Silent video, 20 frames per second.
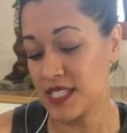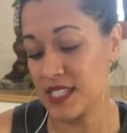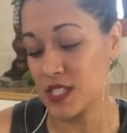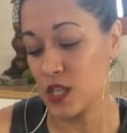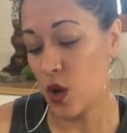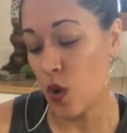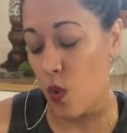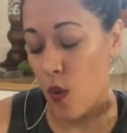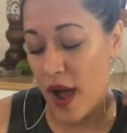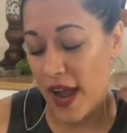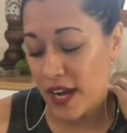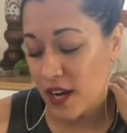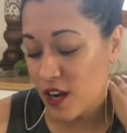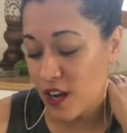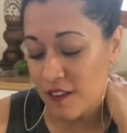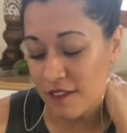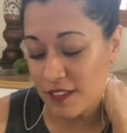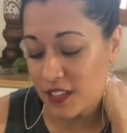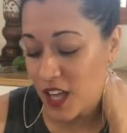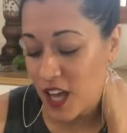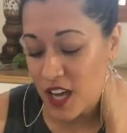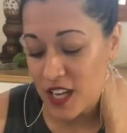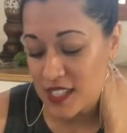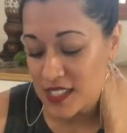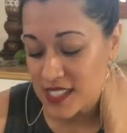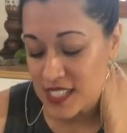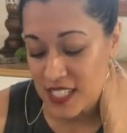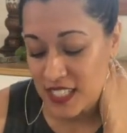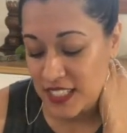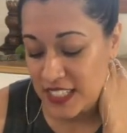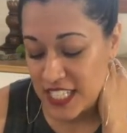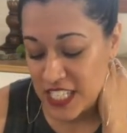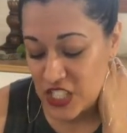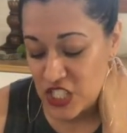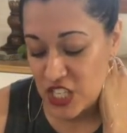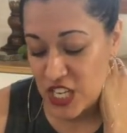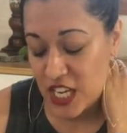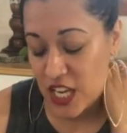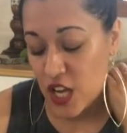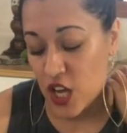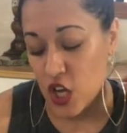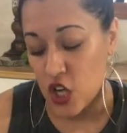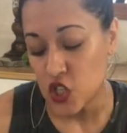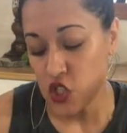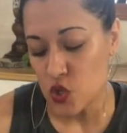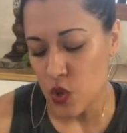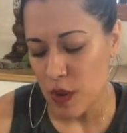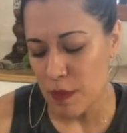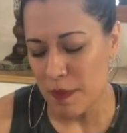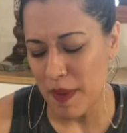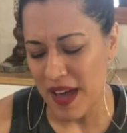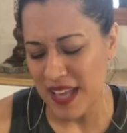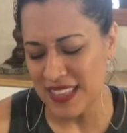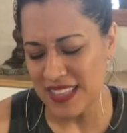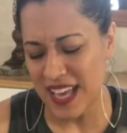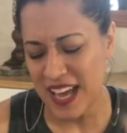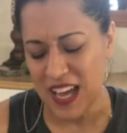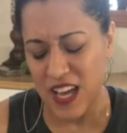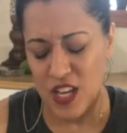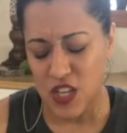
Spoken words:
the choir of lungs unleashing soy pata,